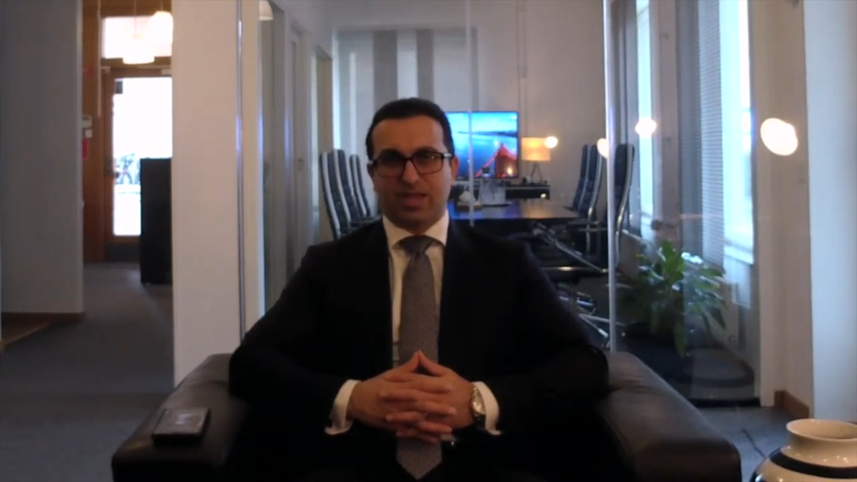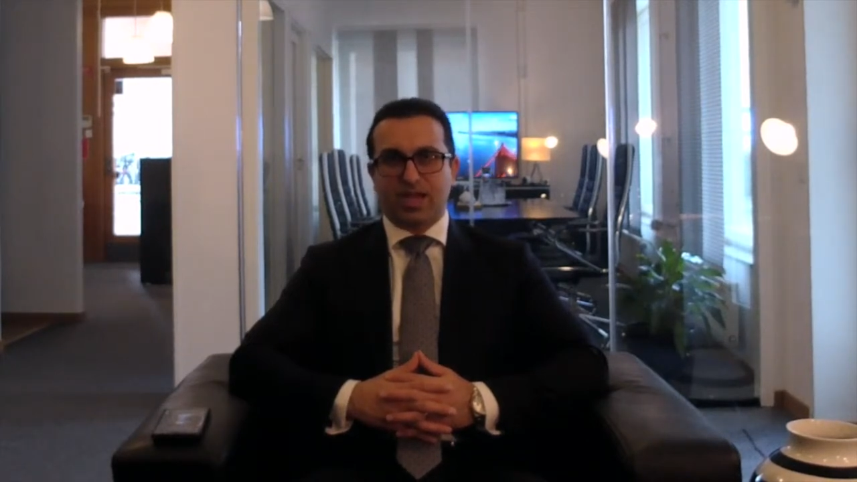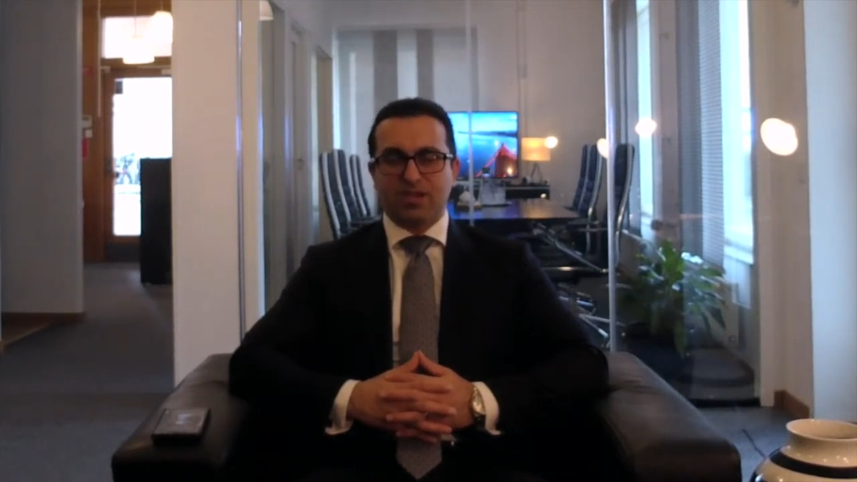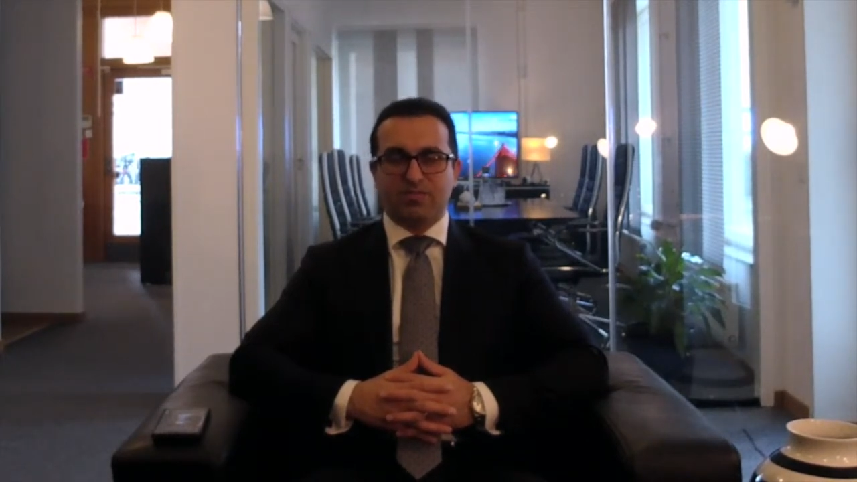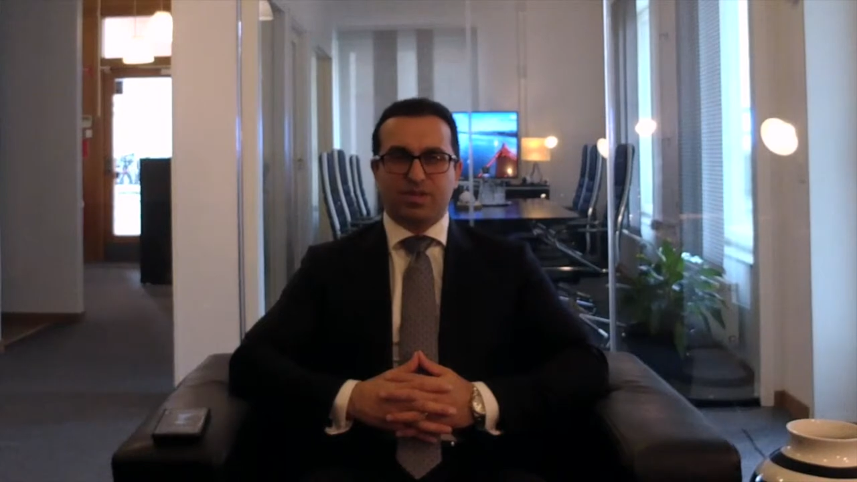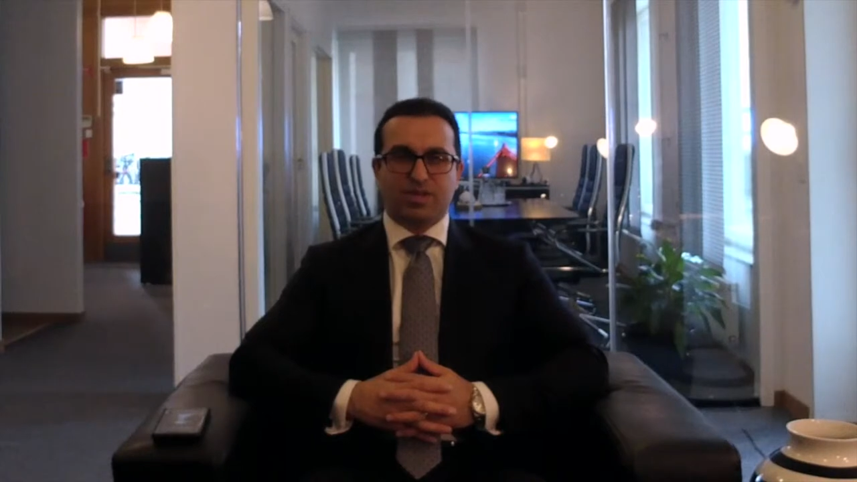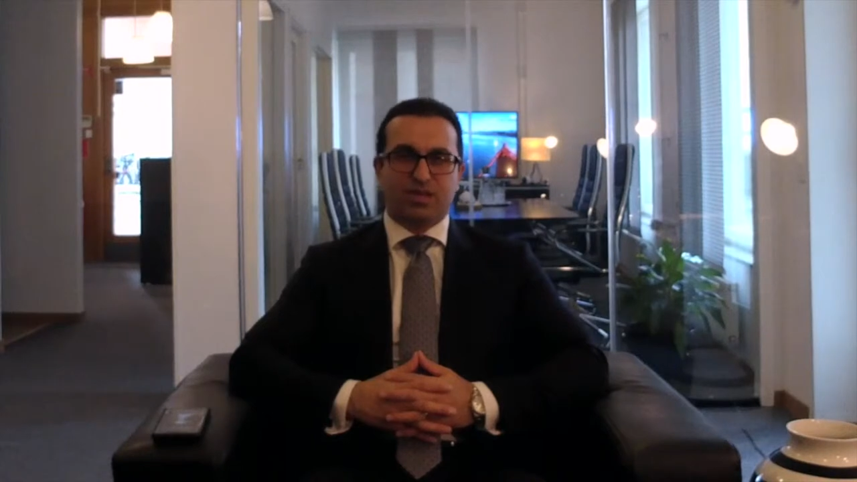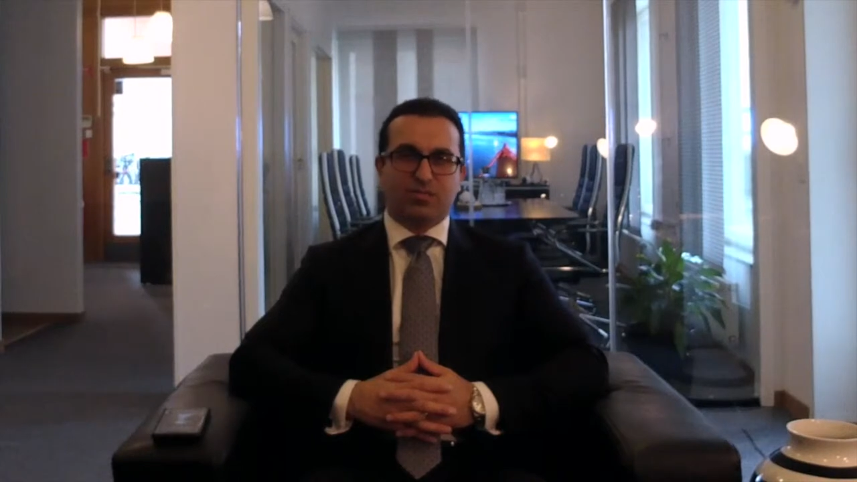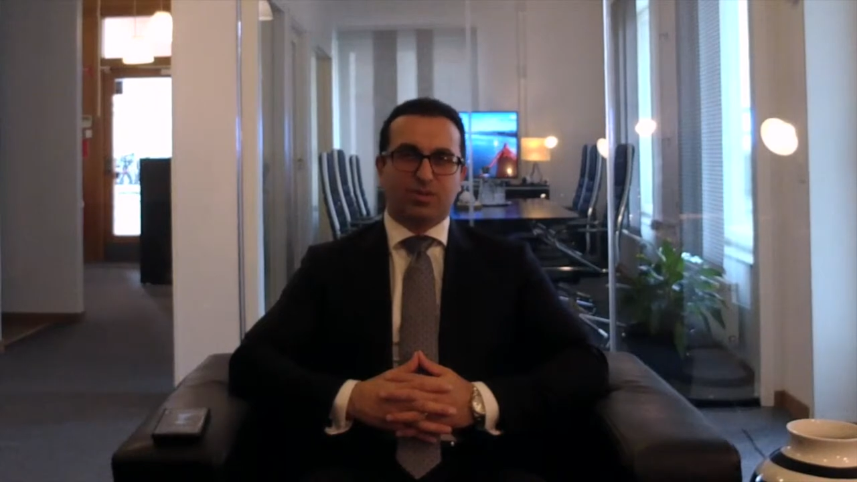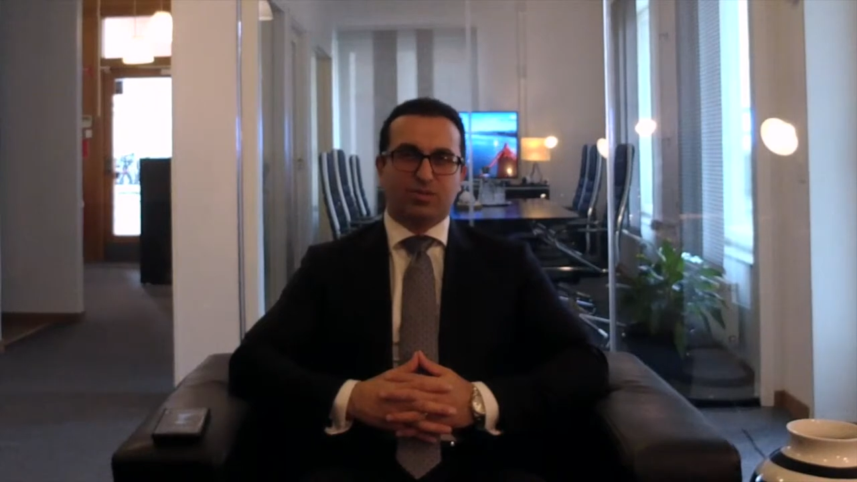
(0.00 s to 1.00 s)
I have been
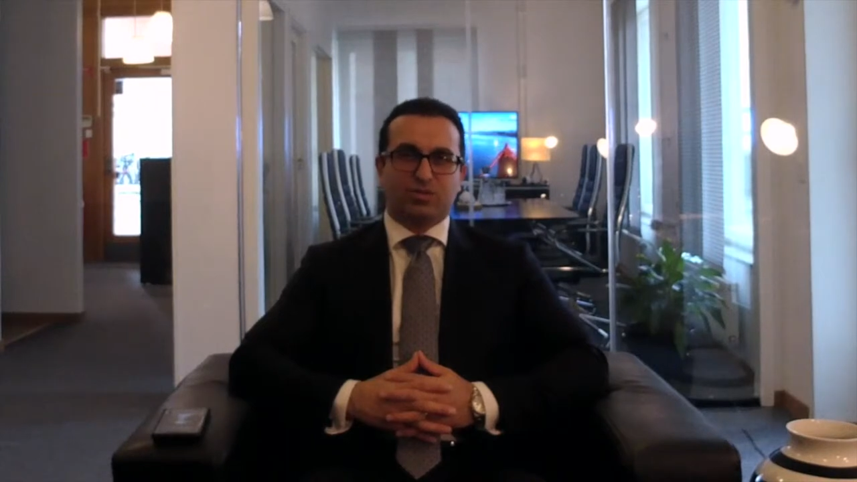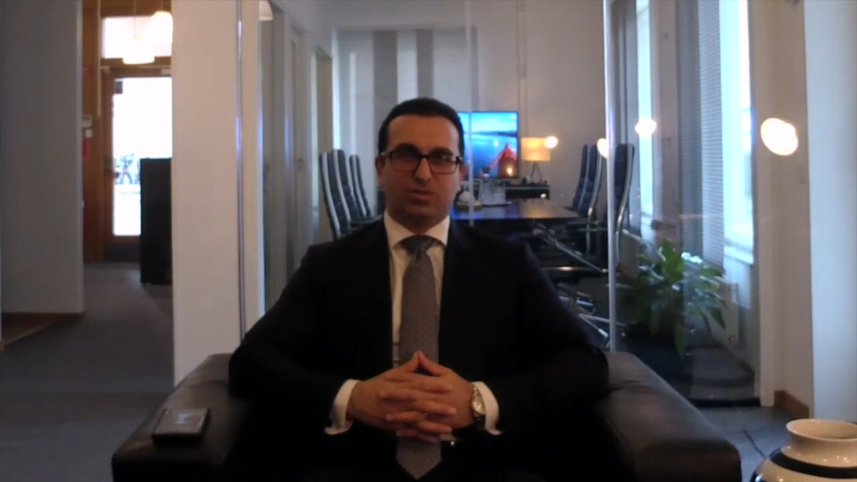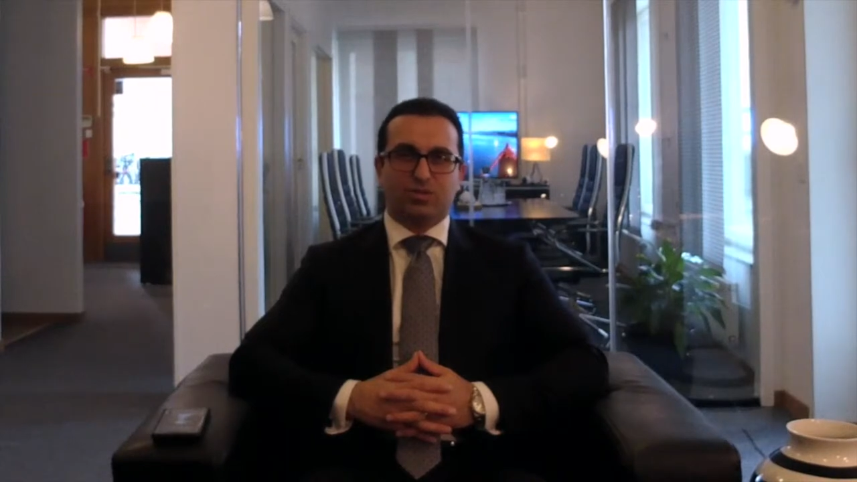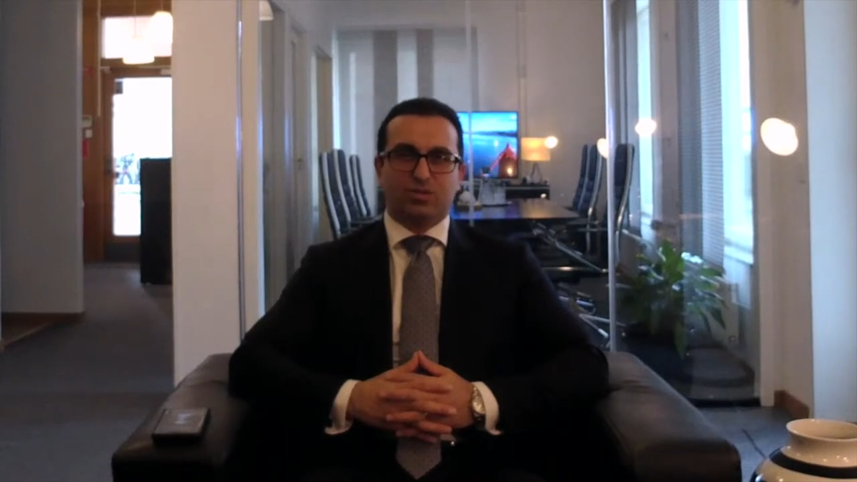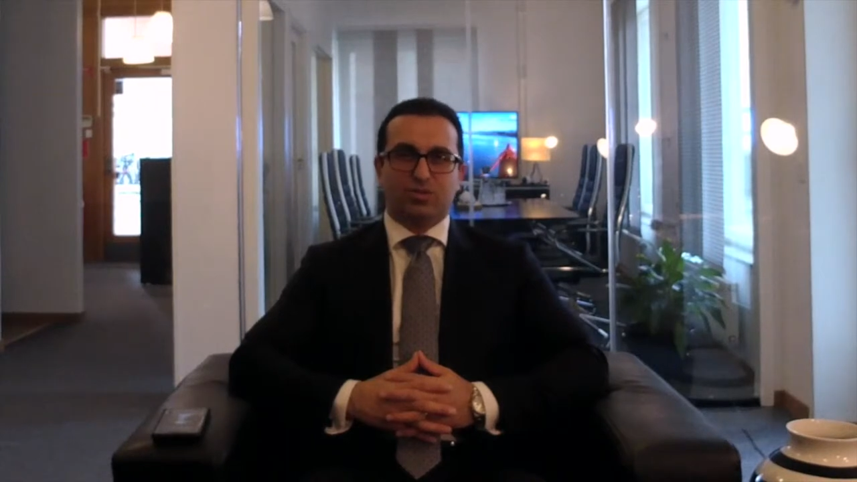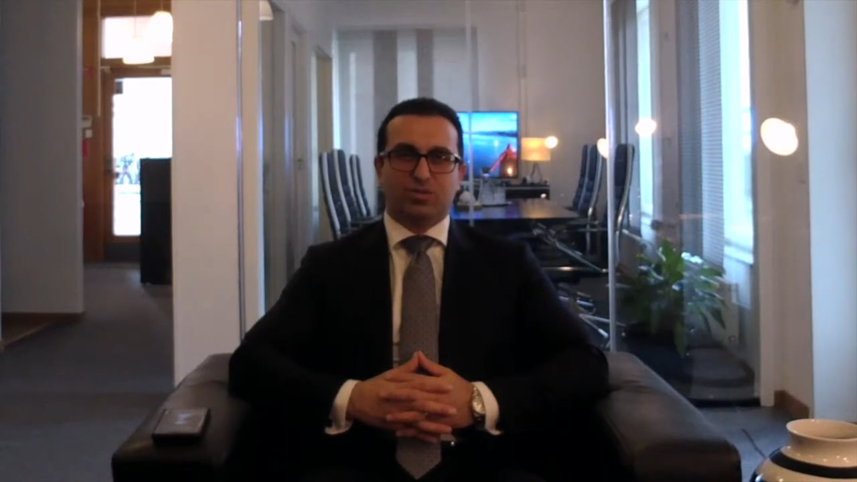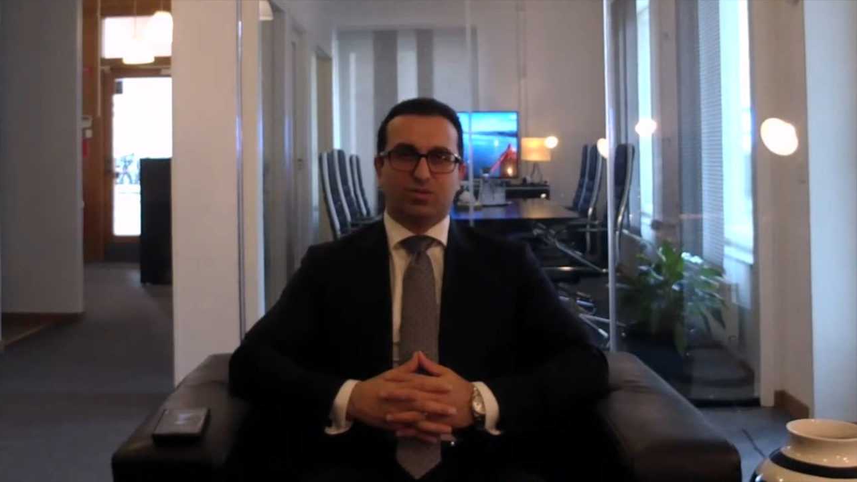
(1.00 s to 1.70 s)
able to